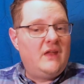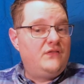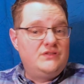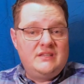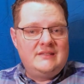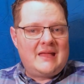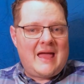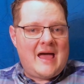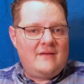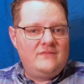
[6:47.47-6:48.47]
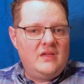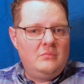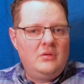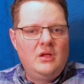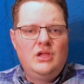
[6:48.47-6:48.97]
and if you didn't have
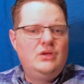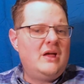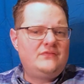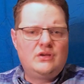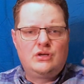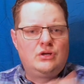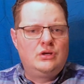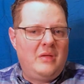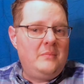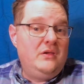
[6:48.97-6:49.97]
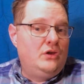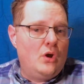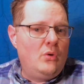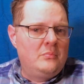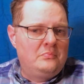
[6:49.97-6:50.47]
them, you'd have to maybe
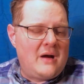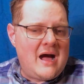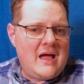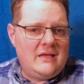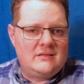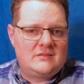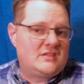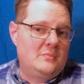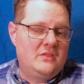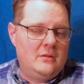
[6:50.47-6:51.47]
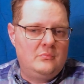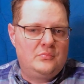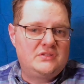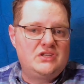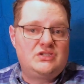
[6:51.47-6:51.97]
go and buy some of them
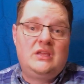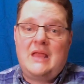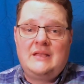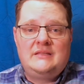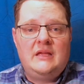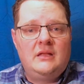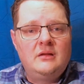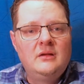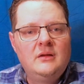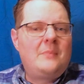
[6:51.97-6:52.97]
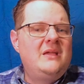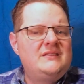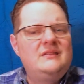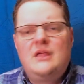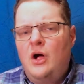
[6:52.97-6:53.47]
potentially, and I did. I'm
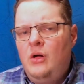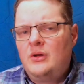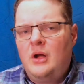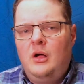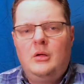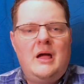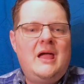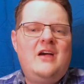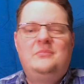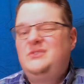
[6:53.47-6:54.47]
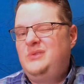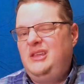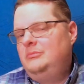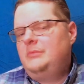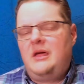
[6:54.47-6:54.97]
guessing that all in all, I have
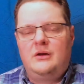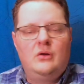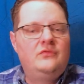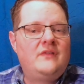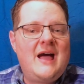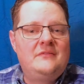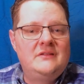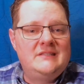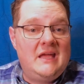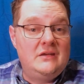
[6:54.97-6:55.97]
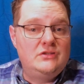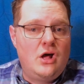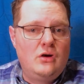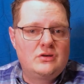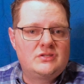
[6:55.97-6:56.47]
between, $5 and
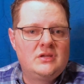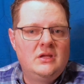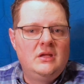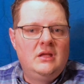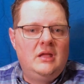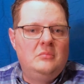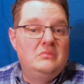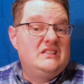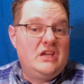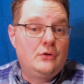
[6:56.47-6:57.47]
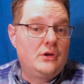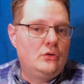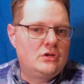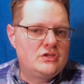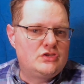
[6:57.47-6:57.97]
$10 in
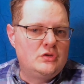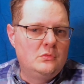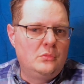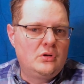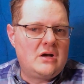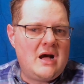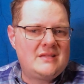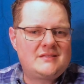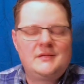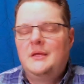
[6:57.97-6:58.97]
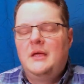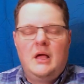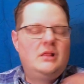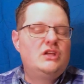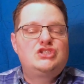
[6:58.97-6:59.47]
material consumable costs.
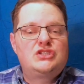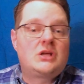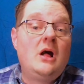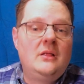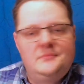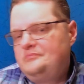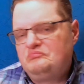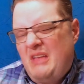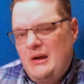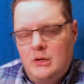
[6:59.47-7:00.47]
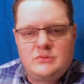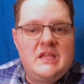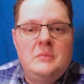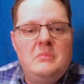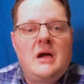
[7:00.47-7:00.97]
Let's just call it,
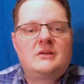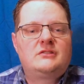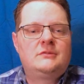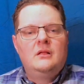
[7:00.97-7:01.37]
$10.